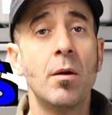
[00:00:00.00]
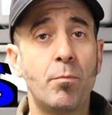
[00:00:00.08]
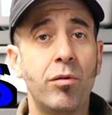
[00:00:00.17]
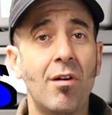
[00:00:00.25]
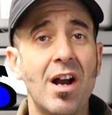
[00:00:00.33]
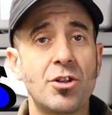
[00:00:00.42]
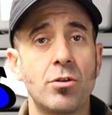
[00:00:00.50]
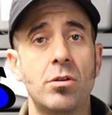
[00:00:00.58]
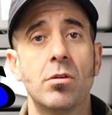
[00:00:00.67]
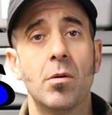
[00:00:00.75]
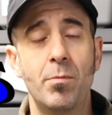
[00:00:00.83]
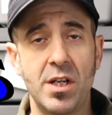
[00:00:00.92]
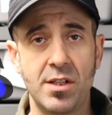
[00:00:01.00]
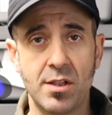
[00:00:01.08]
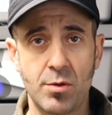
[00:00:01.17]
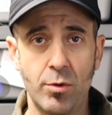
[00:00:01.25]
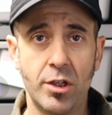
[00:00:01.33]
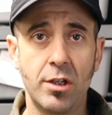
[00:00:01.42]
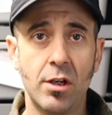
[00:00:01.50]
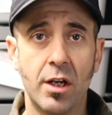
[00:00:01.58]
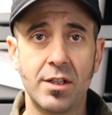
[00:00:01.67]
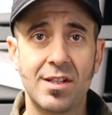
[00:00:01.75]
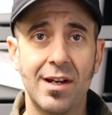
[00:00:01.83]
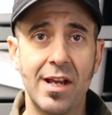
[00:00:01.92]
Pleasure doing business with you
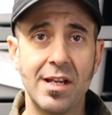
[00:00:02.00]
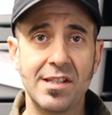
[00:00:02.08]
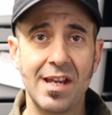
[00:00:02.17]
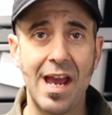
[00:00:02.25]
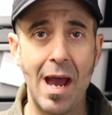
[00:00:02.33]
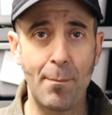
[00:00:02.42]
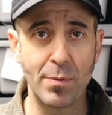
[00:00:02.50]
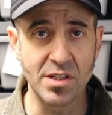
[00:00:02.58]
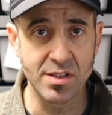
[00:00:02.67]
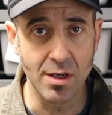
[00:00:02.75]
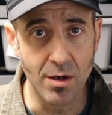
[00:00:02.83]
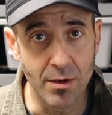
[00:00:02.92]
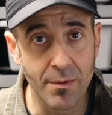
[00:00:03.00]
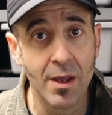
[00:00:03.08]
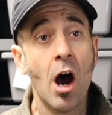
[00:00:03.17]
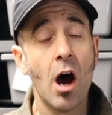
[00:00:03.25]
on today's episode.